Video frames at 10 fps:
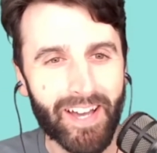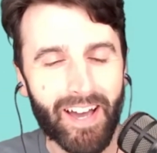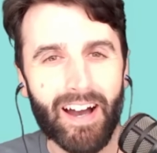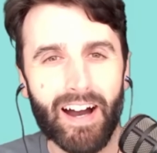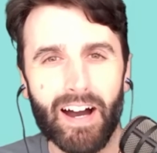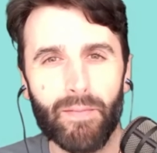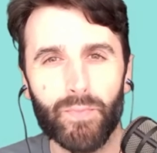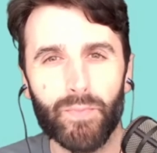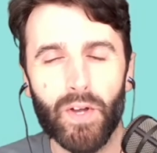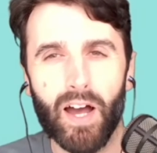
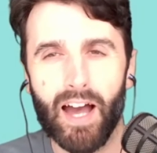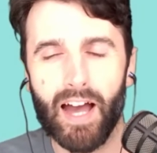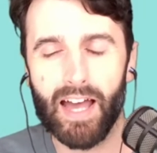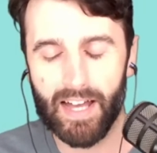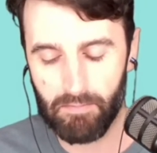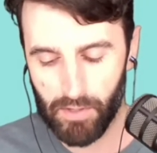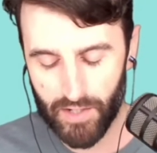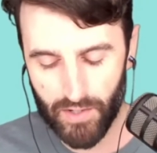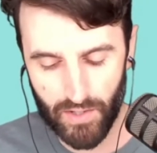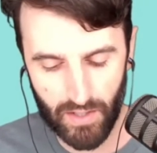I had the
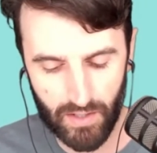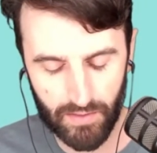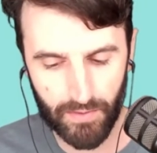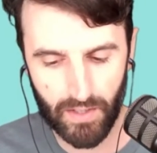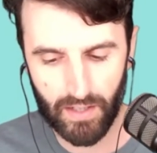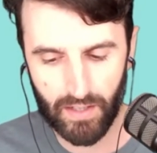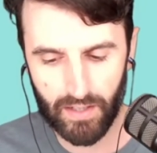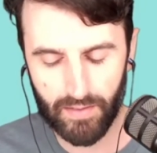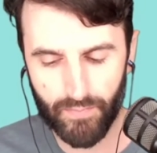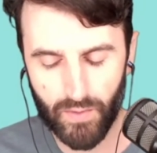pleasure of
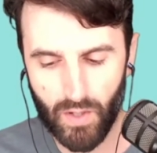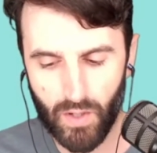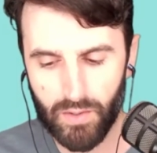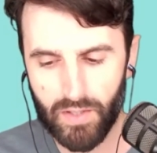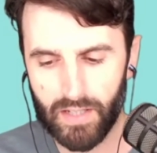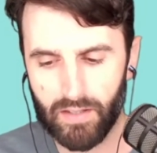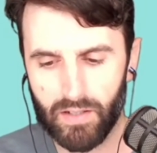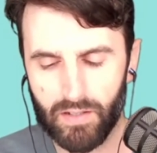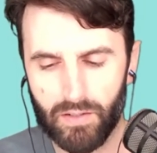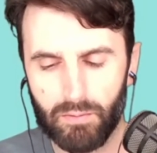hosting
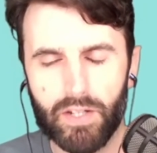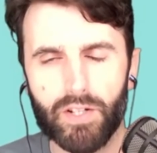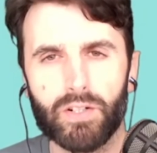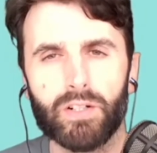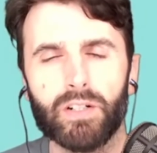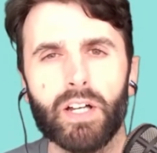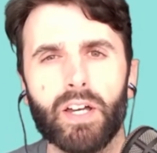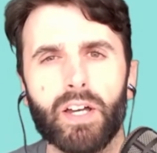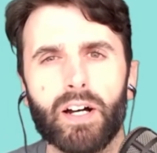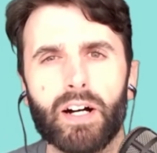the regional
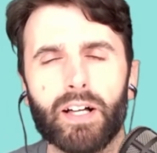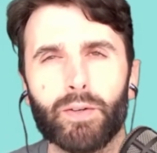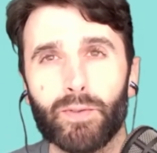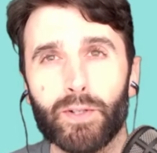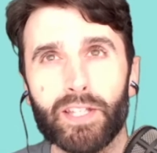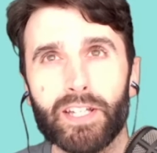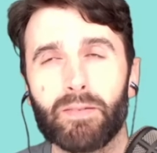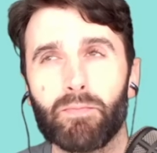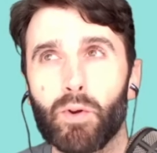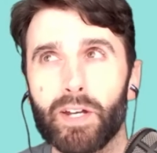that was first thing
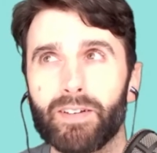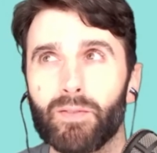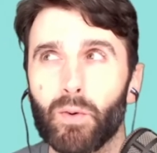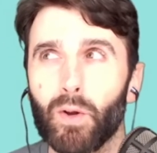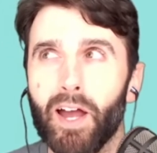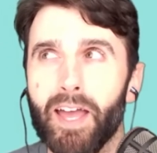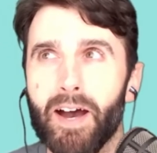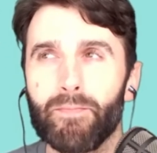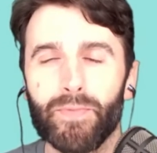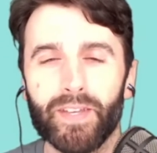in the morning where I
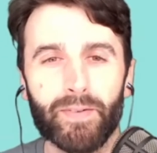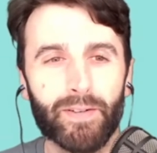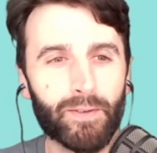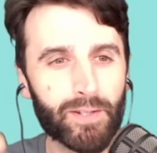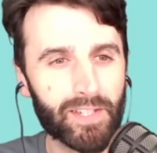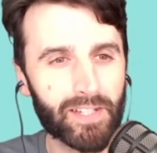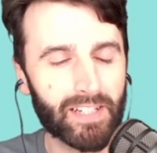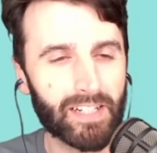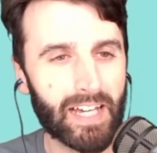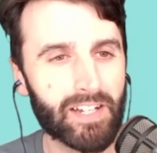am, but of course
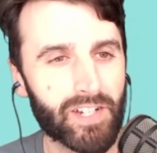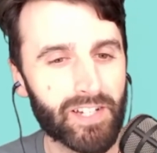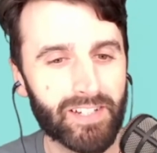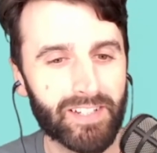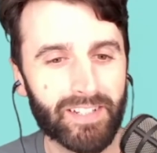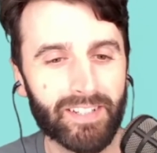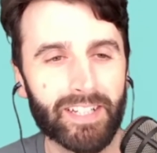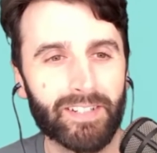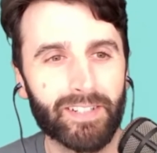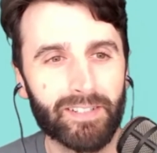in Asia
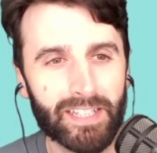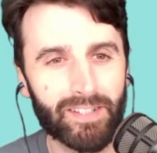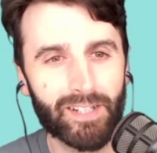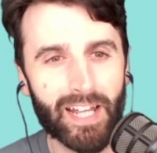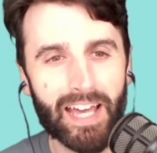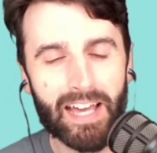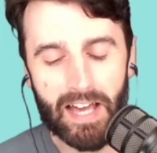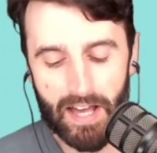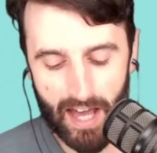later in the day.